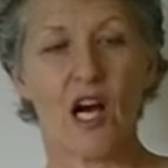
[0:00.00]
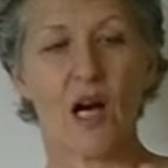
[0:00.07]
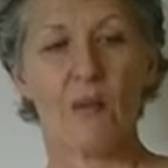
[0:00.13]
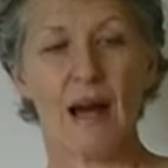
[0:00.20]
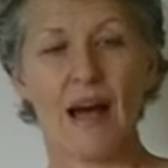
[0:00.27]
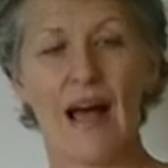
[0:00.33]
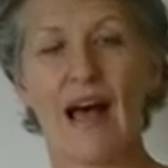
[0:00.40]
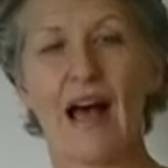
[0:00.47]

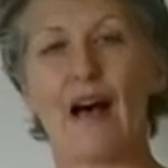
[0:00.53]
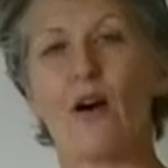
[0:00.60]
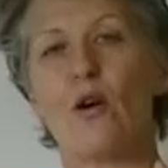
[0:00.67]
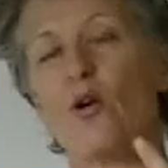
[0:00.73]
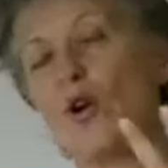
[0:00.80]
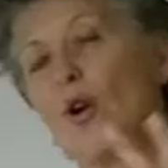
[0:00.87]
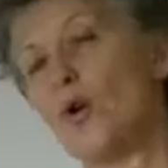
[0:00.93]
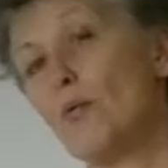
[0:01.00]
about
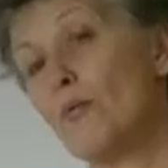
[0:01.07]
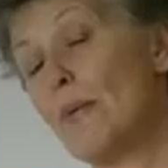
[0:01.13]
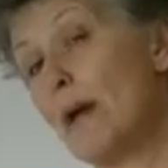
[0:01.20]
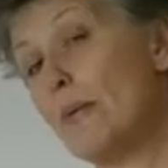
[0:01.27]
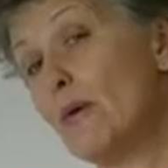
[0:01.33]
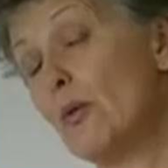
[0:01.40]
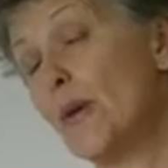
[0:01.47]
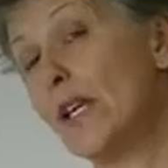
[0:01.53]
how
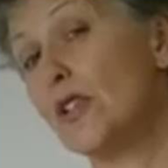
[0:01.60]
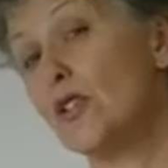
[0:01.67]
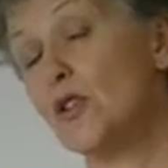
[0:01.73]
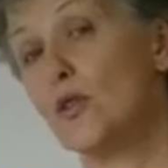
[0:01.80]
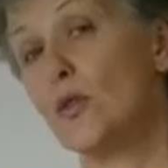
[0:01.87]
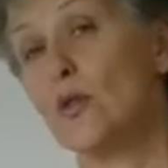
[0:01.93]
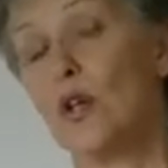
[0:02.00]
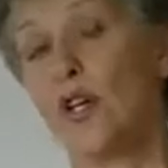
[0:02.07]
maybe we can
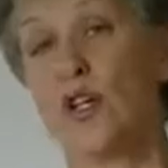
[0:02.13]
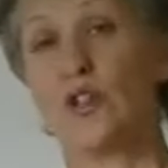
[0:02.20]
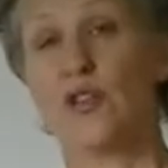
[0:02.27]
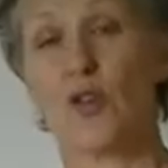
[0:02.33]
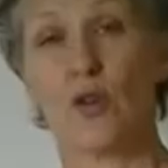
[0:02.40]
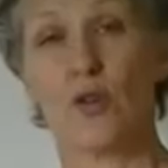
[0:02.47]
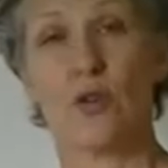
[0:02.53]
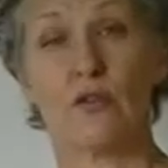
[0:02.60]
do
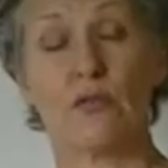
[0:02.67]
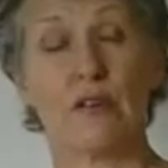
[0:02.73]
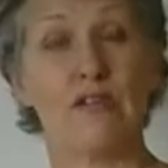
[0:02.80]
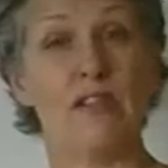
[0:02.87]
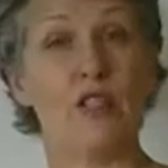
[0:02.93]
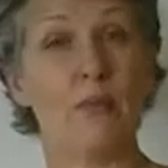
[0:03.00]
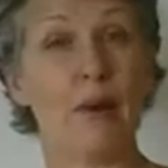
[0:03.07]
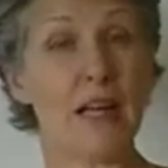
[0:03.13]
social
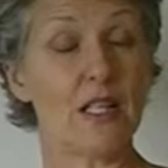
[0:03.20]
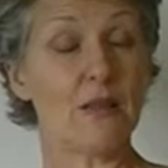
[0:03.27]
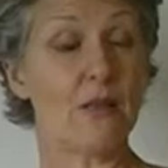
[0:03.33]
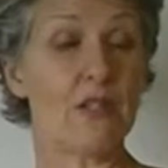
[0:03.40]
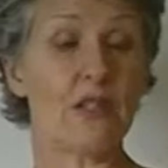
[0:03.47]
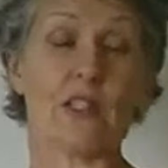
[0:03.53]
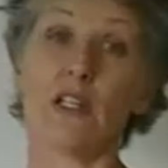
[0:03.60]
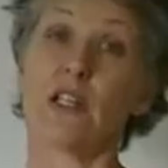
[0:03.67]
revenue
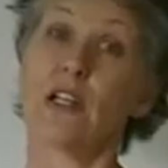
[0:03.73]
management,